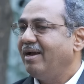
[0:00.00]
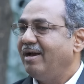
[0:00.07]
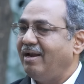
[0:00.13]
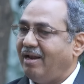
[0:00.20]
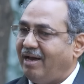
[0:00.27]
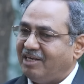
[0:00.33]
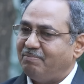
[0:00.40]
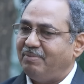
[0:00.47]

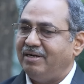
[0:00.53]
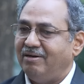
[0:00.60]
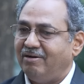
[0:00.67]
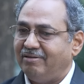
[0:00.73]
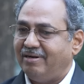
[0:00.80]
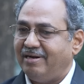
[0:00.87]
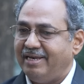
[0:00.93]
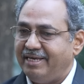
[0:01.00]
And last but
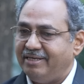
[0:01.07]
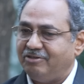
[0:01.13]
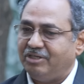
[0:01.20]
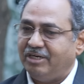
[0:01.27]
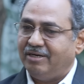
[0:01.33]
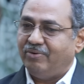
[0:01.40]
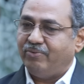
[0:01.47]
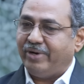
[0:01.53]
not the least,
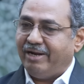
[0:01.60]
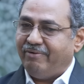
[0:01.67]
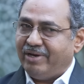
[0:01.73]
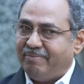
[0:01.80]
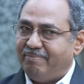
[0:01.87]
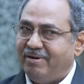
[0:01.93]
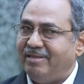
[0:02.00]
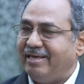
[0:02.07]
while we
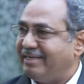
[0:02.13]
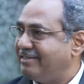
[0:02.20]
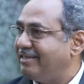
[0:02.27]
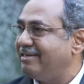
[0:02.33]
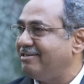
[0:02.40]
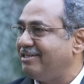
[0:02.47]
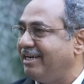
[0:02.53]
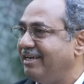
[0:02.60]
have built the
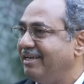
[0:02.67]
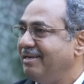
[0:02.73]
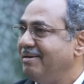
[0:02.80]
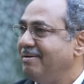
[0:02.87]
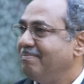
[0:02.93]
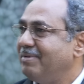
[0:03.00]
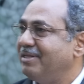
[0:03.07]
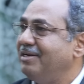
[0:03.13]
asset,
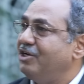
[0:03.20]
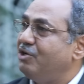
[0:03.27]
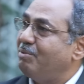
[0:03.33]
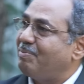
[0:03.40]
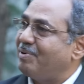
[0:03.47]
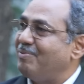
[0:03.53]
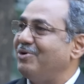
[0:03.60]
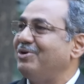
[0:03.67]
but they need to
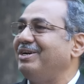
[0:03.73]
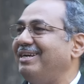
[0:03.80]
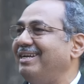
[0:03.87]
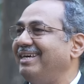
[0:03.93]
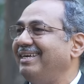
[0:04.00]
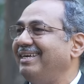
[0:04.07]
be promoted.